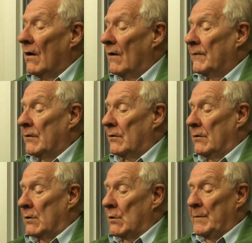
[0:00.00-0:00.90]
of
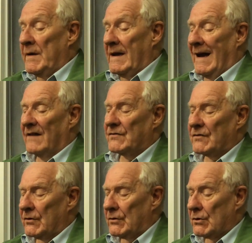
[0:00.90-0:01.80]
to be
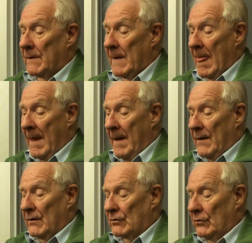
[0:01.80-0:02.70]
as such.
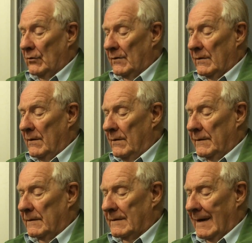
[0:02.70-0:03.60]
So
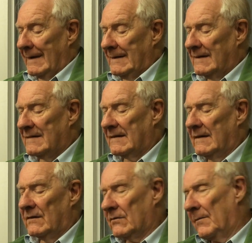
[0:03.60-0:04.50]
dialectics
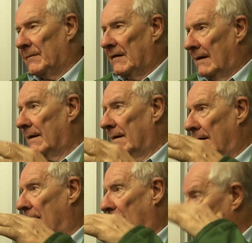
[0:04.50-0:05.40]
is
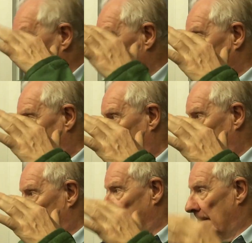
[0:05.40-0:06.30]
something after
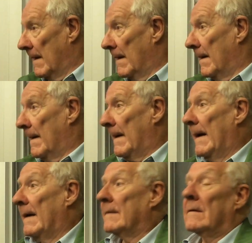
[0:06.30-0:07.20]
that.
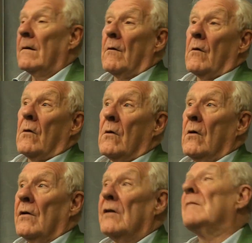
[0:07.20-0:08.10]
And
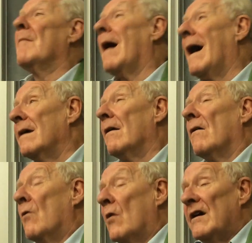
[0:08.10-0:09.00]
in my
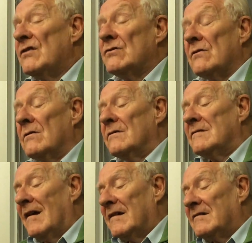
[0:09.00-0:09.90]
language,
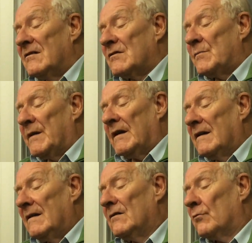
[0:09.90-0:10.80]
dialectics
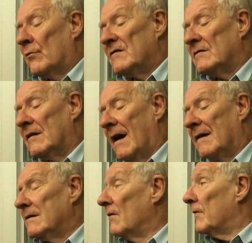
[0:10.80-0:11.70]
begins with the
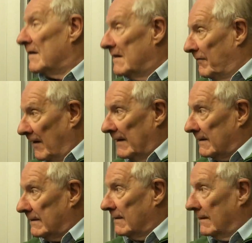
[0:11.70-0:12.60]
idea of an
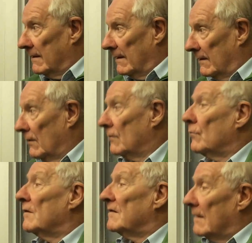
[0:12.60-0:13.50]
event,
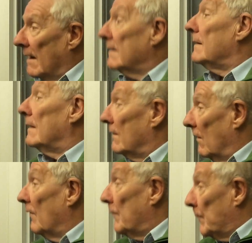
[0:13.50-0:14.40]
not with the idea
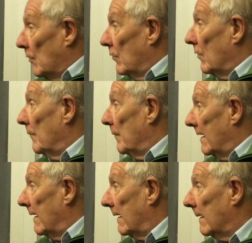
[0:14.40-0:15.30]
of pure
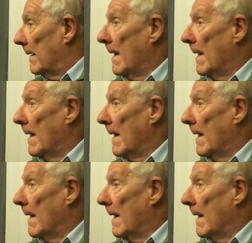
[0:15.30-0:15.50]
being.